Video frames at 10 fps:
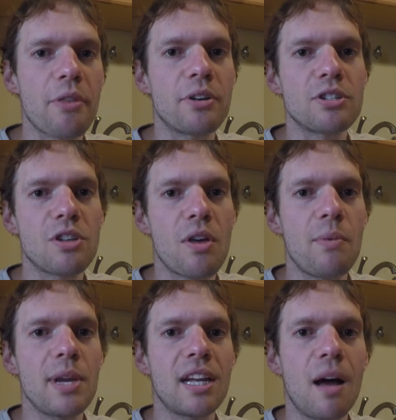others so
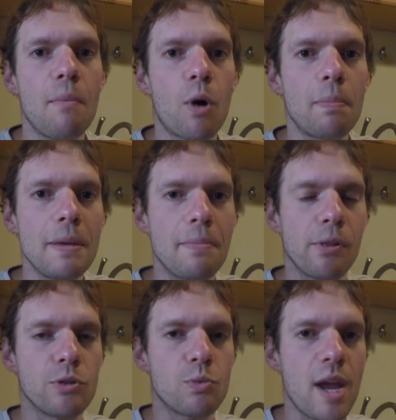that we can help more
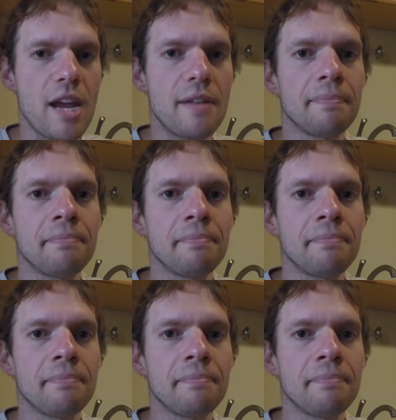people lose weight.